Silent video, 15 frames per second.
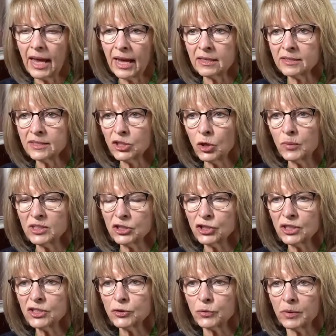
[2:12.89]
And so it's
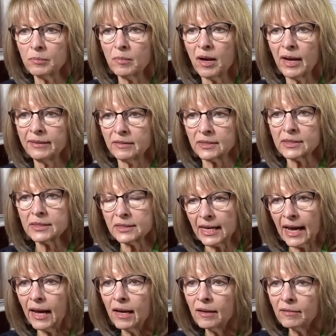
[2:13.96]
just to remind the
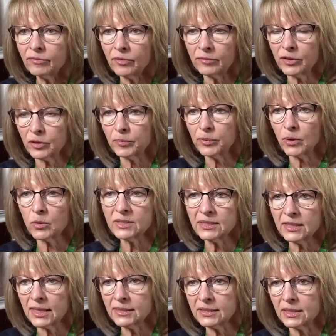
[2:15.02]
staff of their
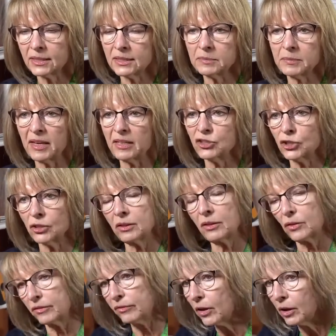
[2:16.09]
processes, making sure that
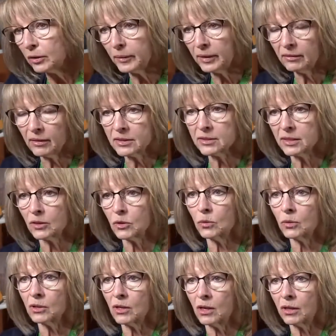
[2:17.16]
they're following things that go
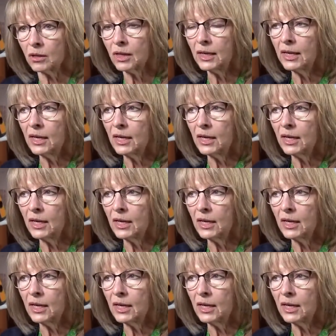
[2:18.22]
along